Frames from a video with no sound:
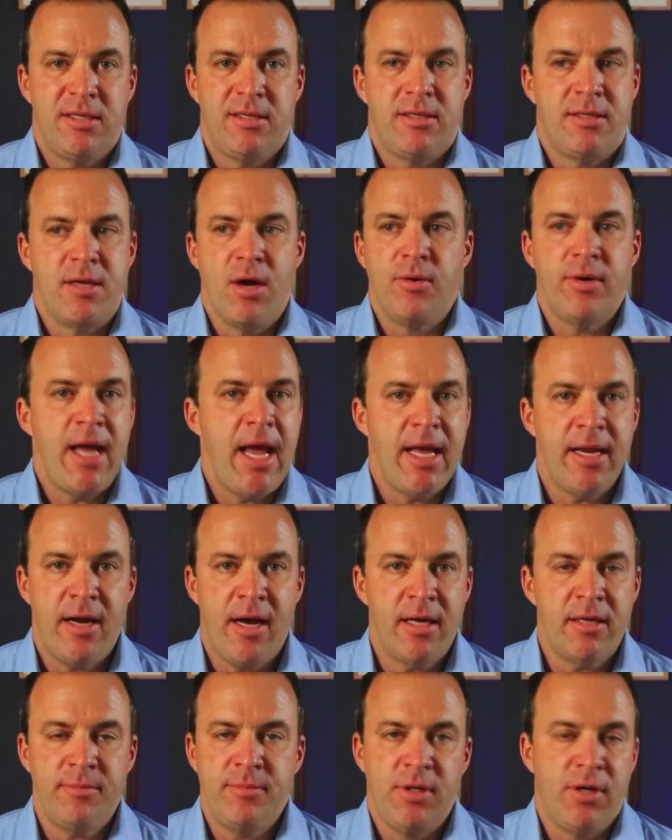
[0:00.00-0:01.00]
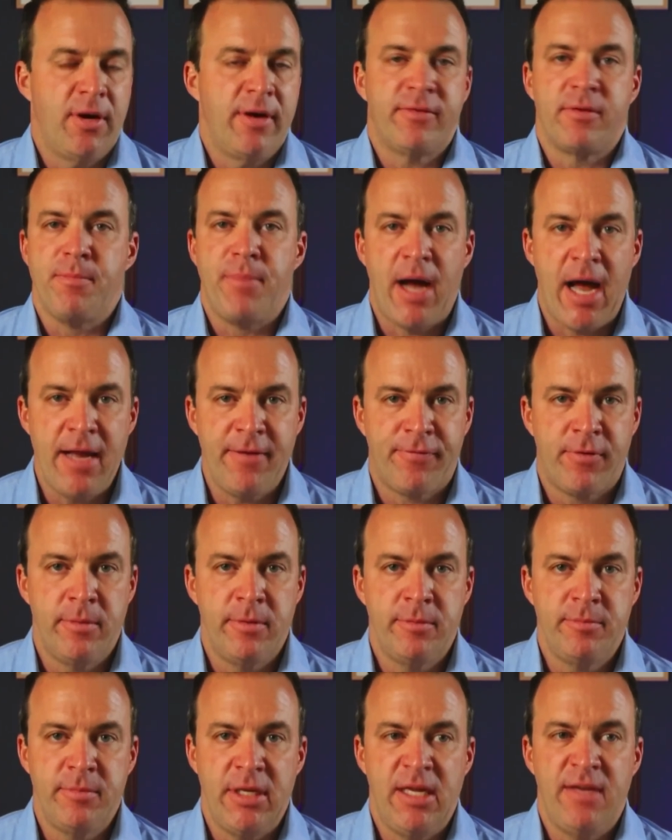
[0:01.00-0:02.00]
Don't hate on them. You don't have to buy from
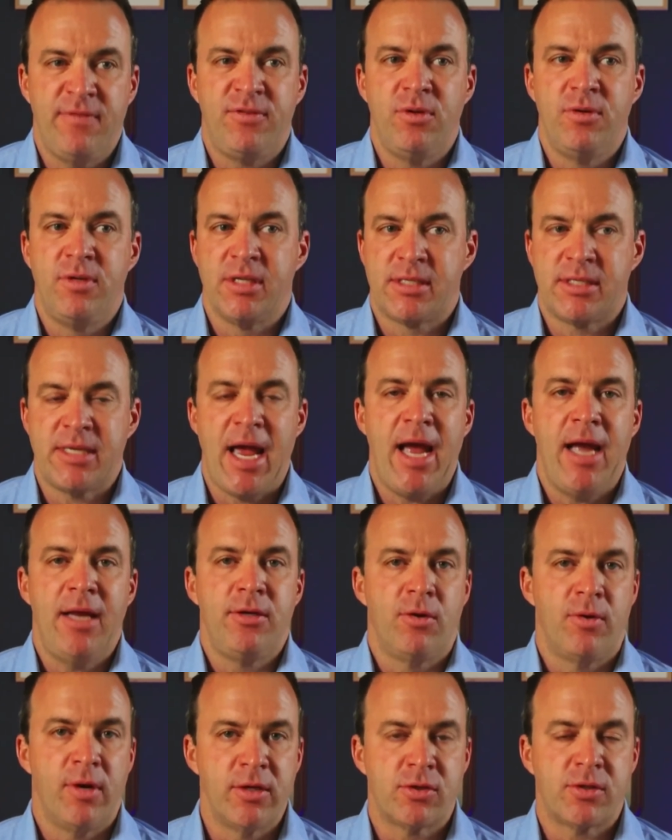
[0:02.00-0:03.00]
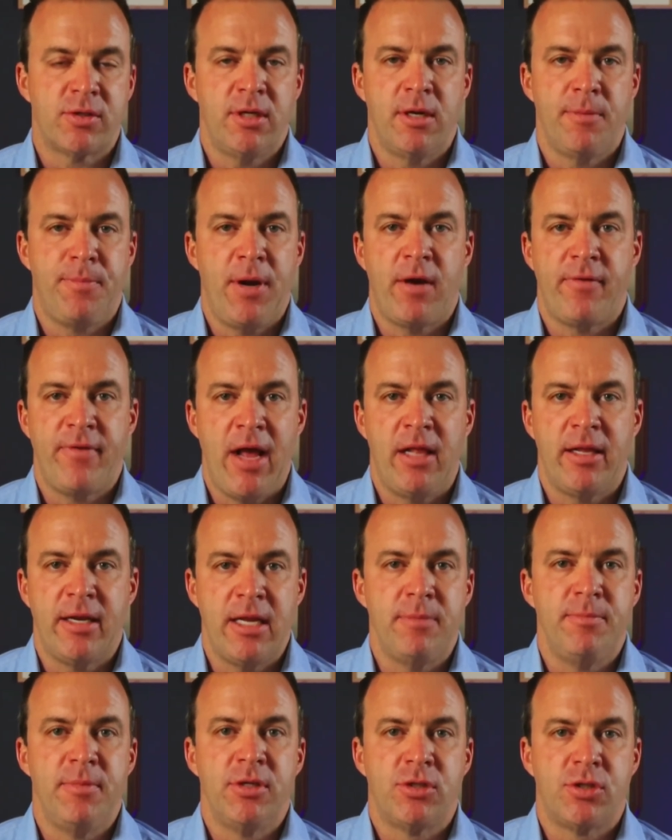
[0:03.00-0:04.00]
them. If you decide you're interested in a pair of Allen
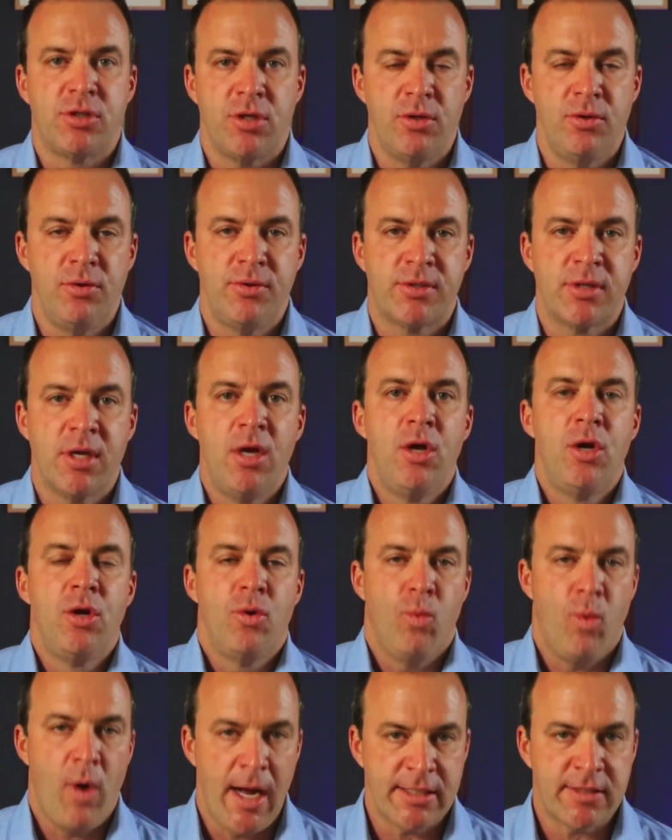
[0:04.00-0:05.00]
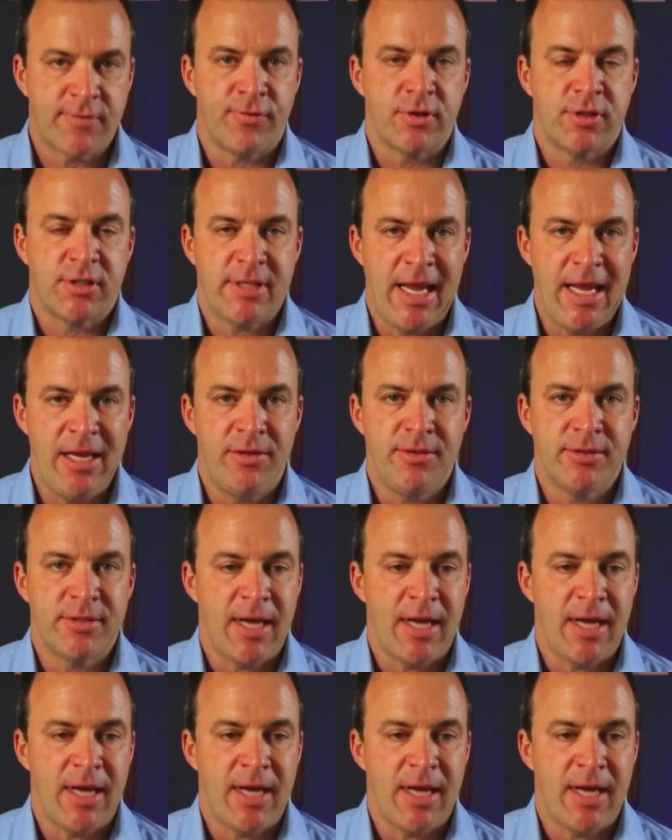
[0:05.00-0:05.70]
Edmonds shoes, watch for sales.